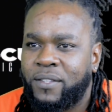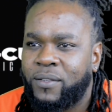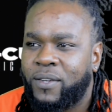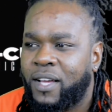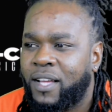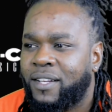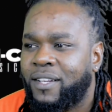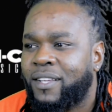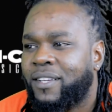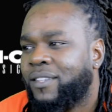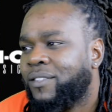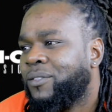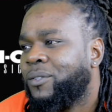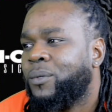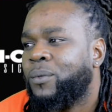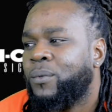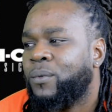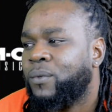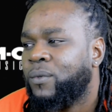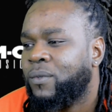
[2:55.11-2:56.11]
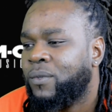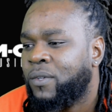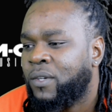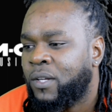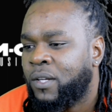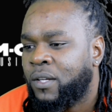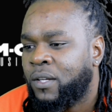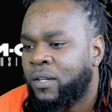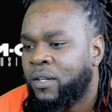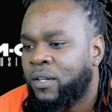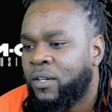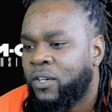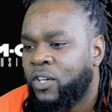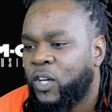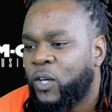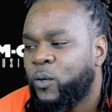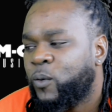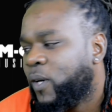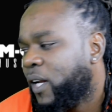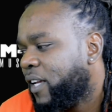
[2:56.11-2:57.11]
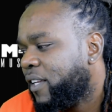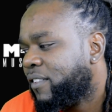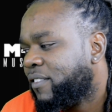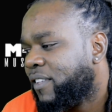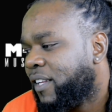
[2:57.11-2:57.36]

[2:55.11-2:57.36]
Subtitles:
You got niggas who lace